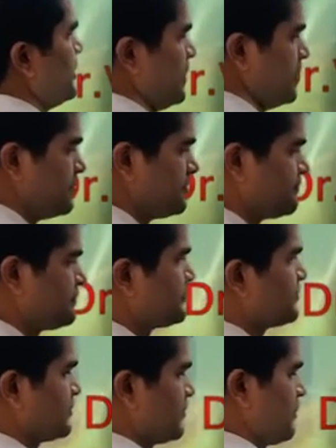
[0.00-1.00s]
t.
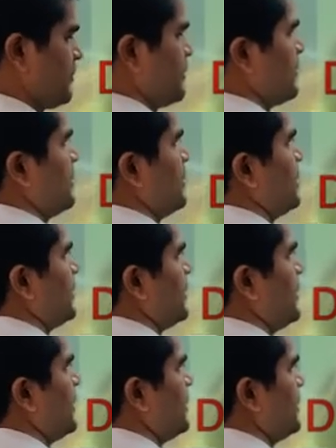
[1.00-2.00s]

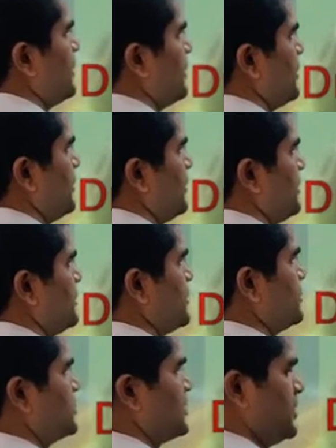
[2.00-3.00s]
Kn is
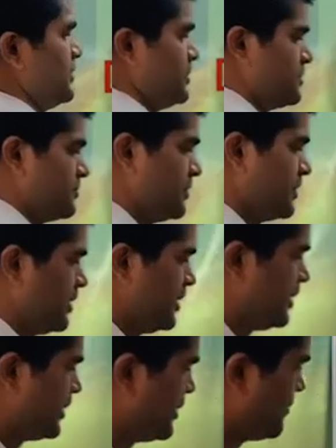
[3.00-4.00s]
outside this.
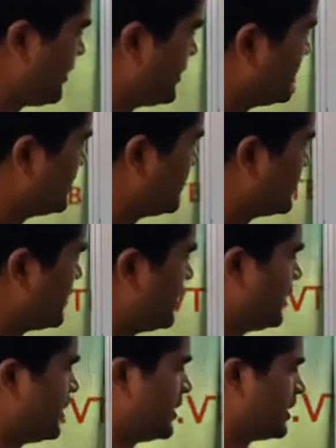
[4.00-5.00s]
Kn keep as it is.
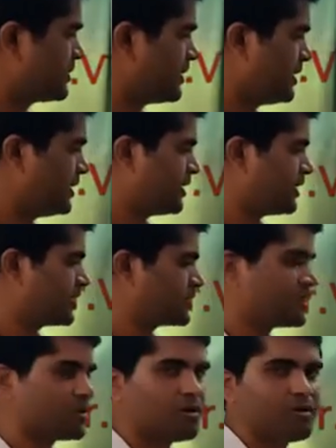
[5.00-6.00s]
Take the
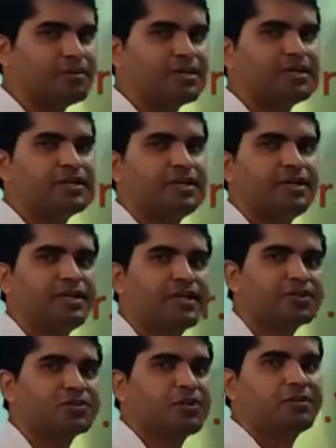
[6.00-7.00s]
integration of dt.
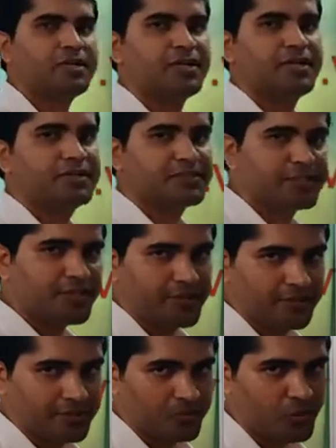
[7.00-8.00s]
Integration of dt is t,
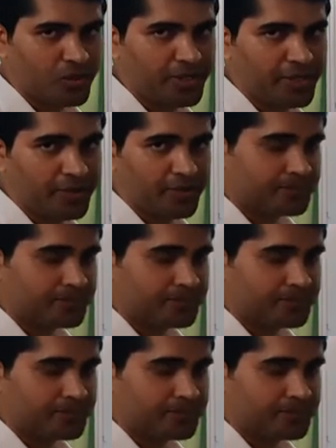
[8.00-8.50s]
only t.